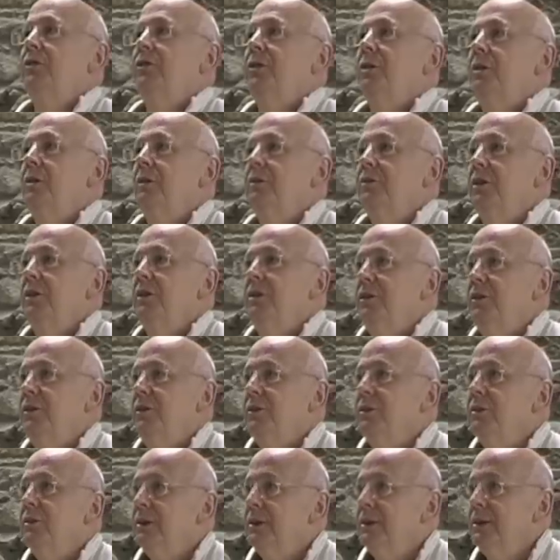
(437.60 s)
ourselves
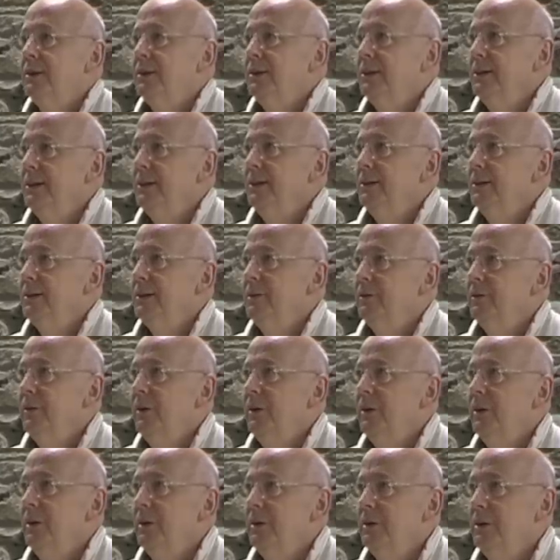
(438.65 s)
into a
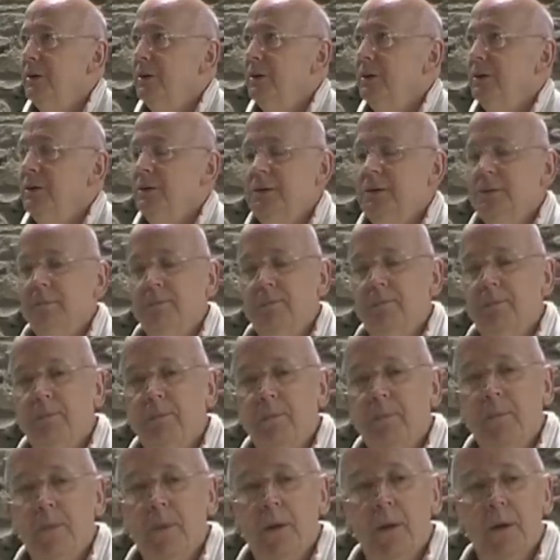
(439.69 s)
very
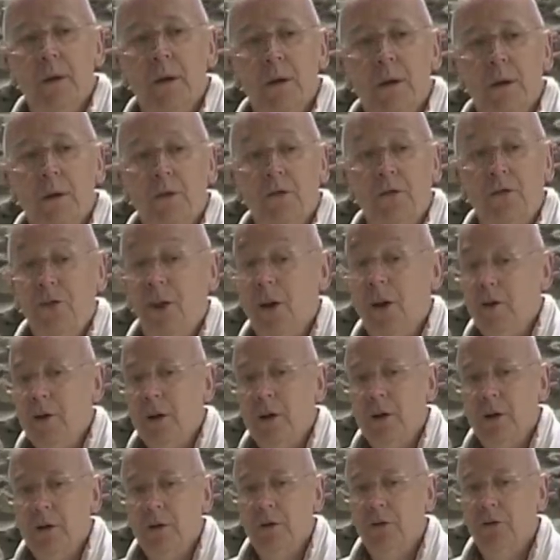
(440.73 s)

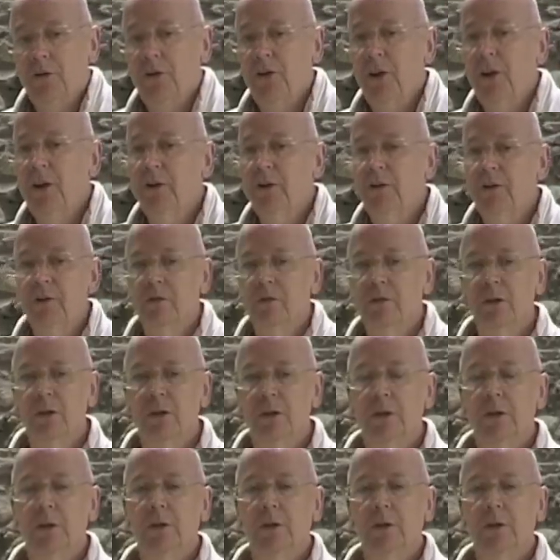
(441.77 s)
sterile state of